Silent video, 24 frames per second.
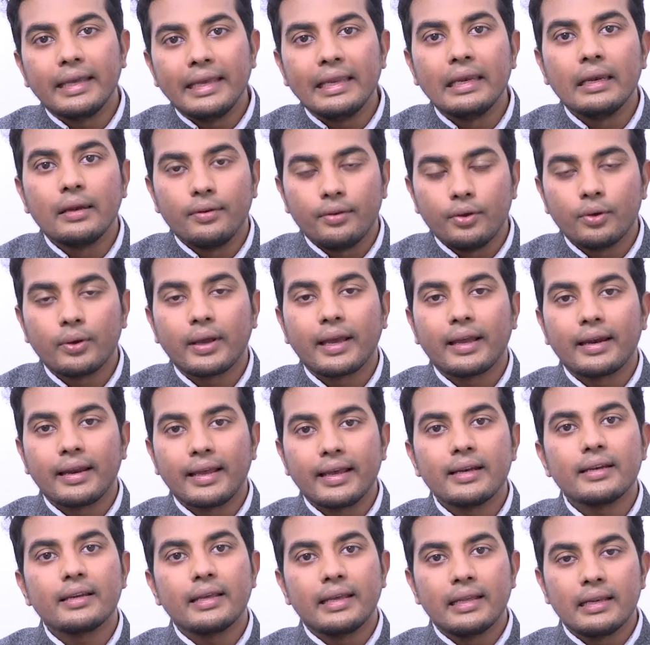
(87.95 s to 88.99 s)
You can
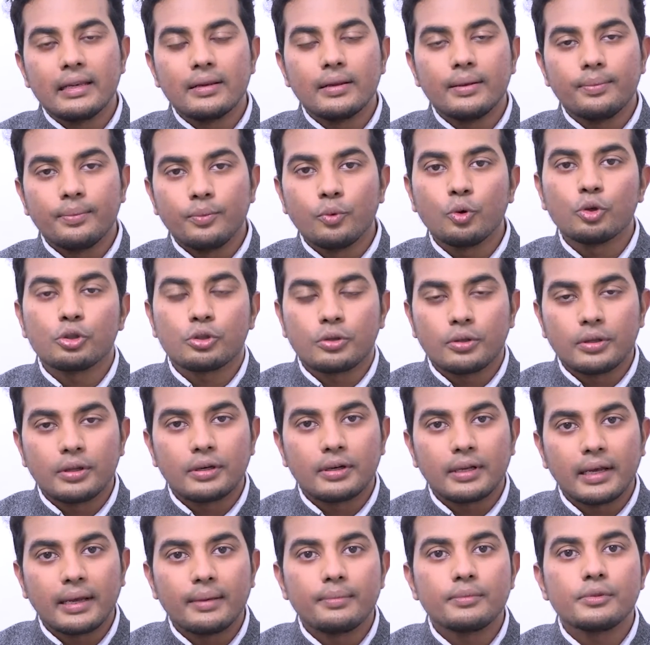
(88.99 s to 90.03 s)
get ill most of the
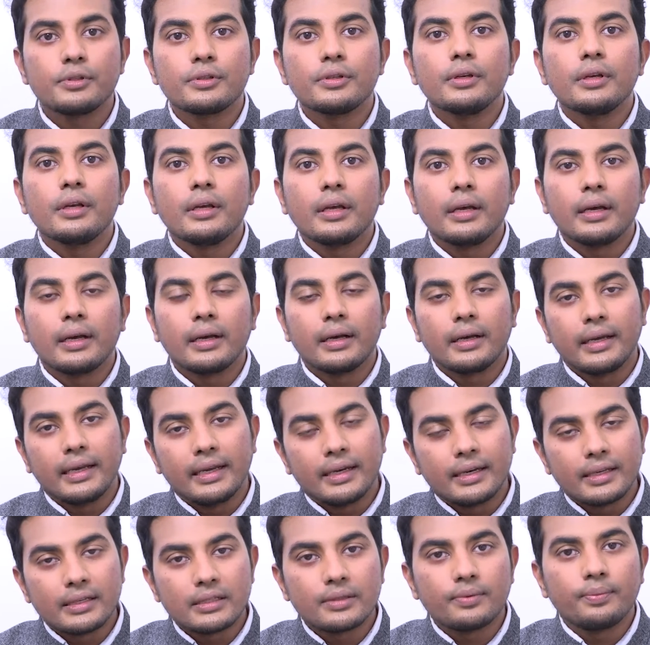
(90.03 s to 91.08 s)
times.
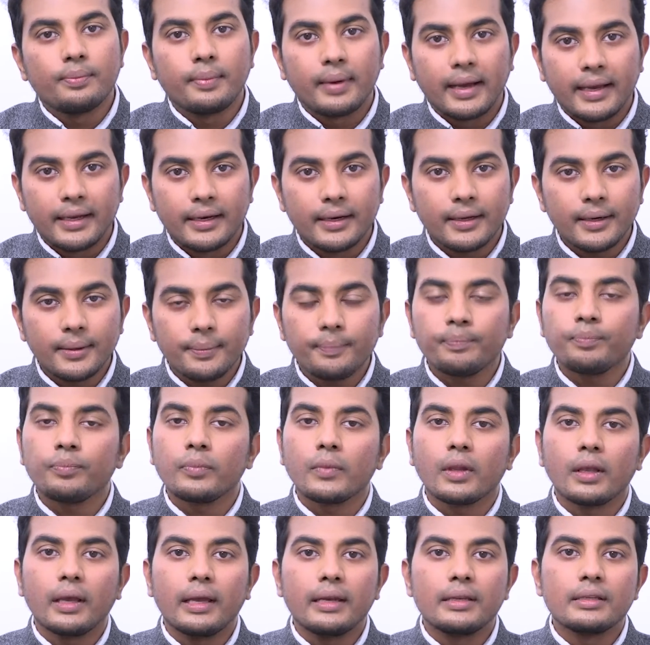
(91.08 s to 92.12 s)
It is minor
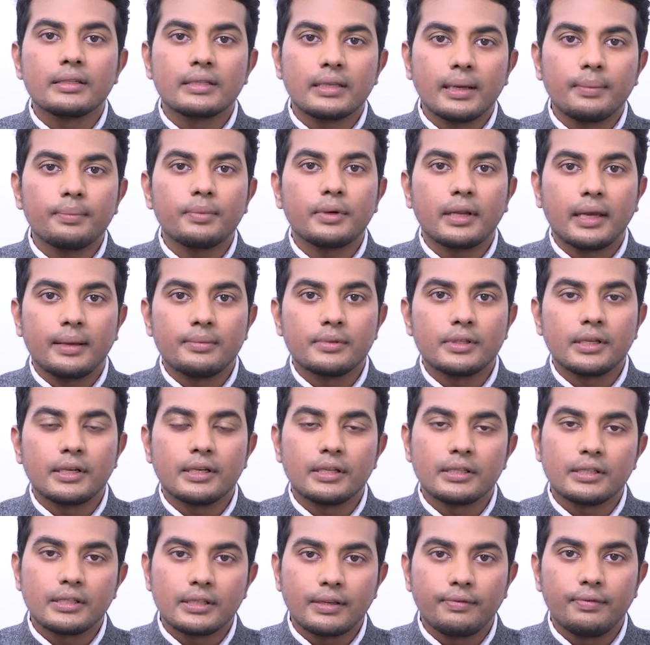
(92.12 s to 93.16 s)
and sometimes
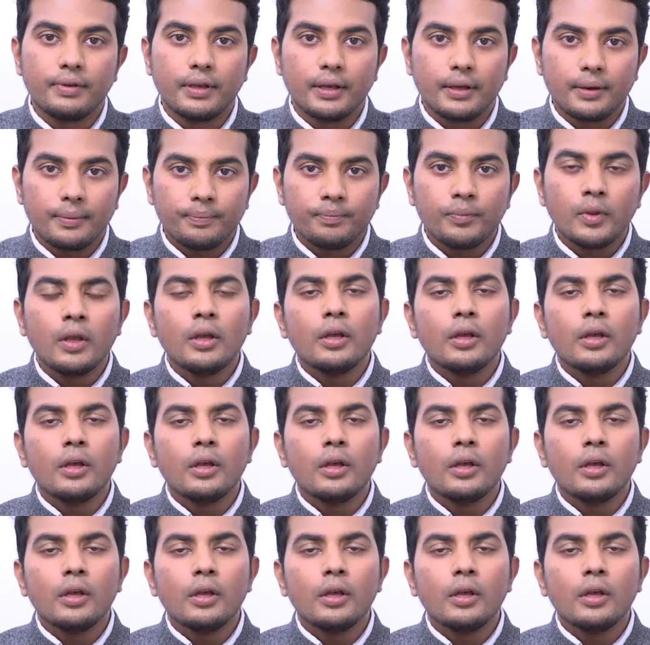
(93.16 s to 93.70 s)
it is severe.